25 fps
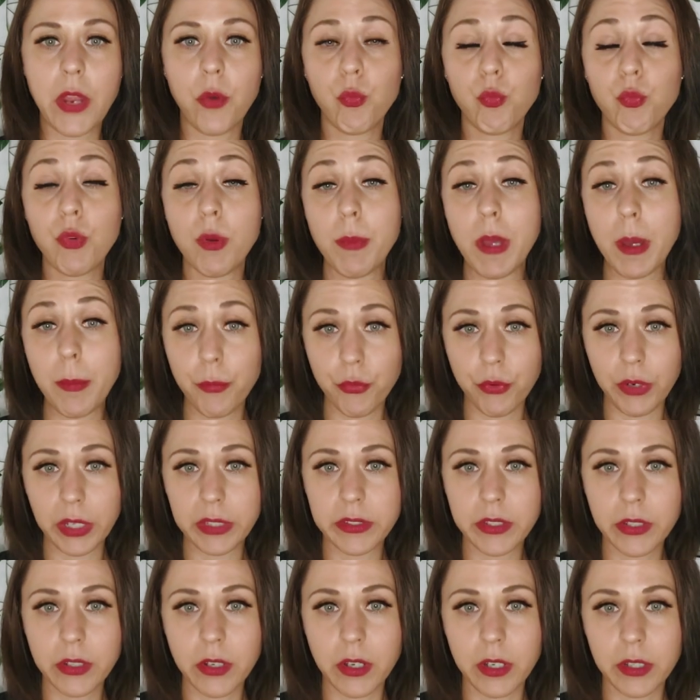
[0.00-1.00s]
and
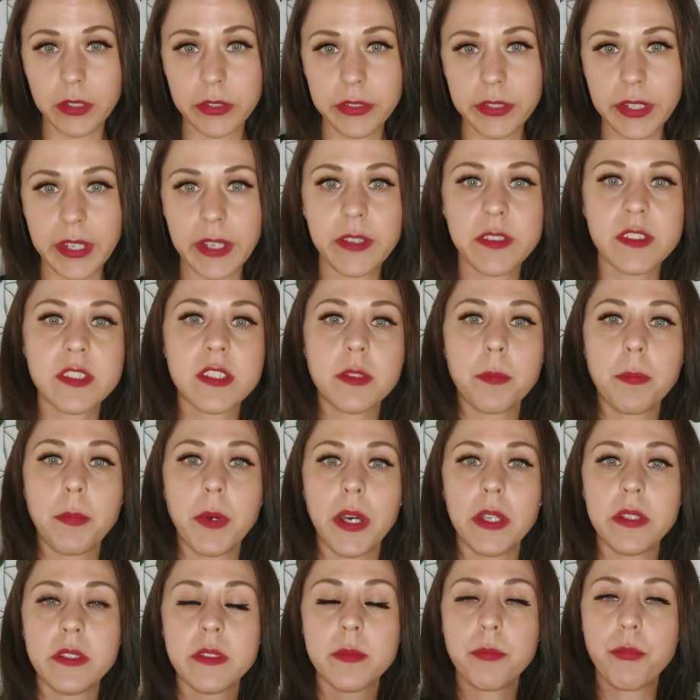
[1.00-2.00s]
remembering the context,
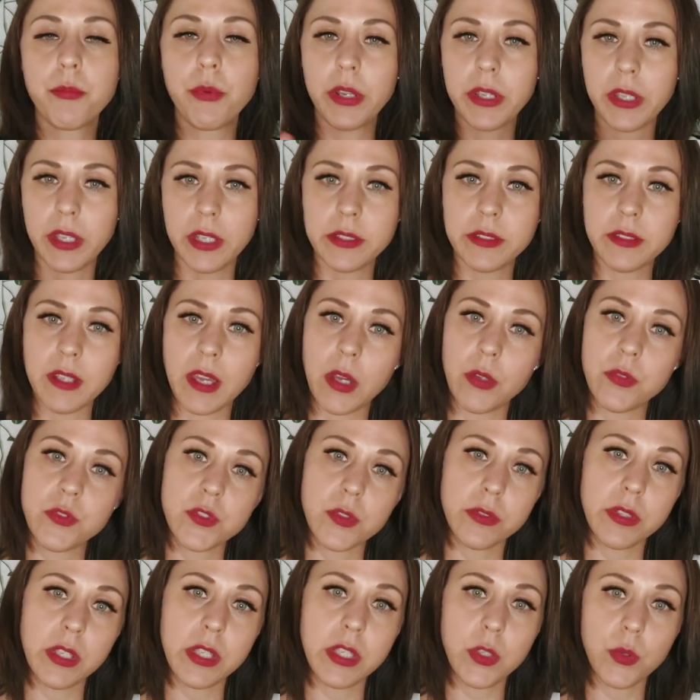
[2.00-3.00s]
but breaking it down
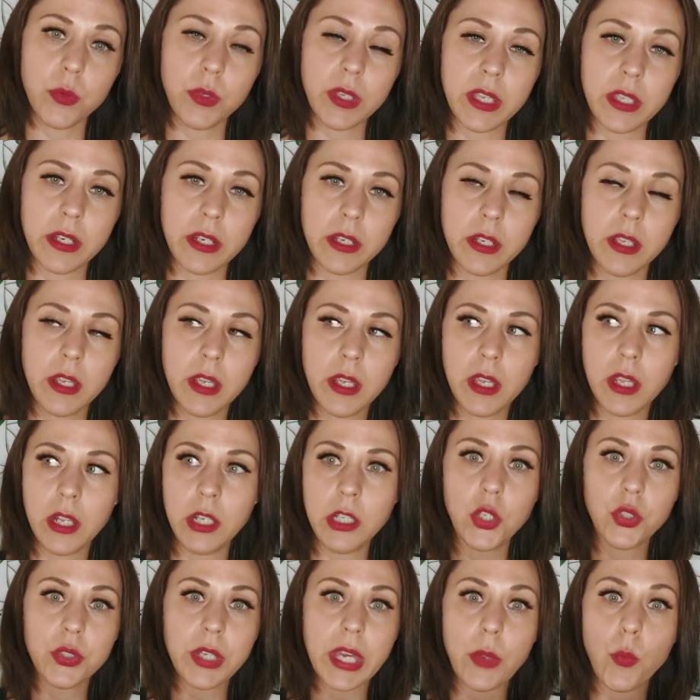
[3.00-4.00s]
so that you can
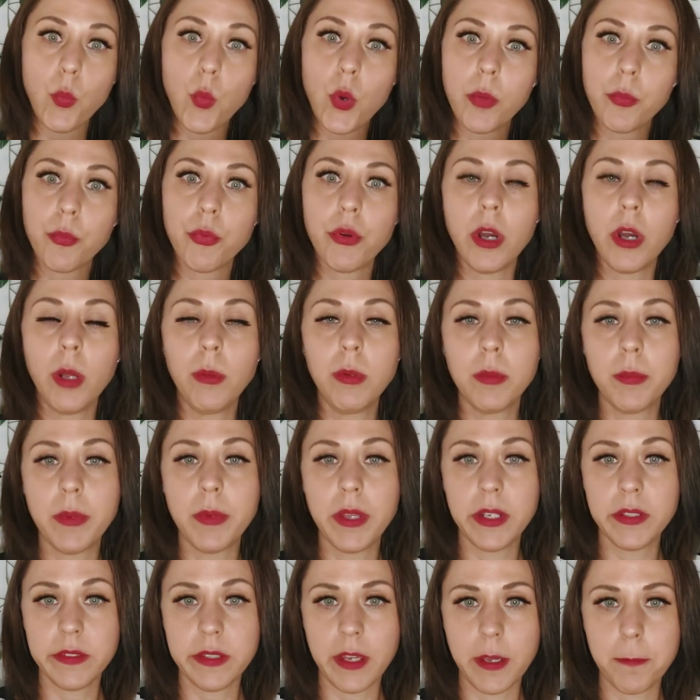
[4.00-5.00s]
look at one problem at
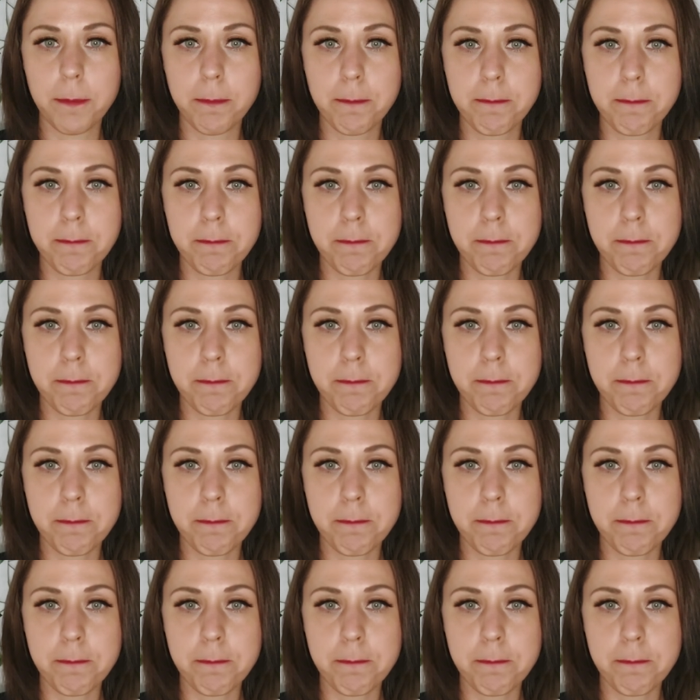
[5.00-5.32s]
a time.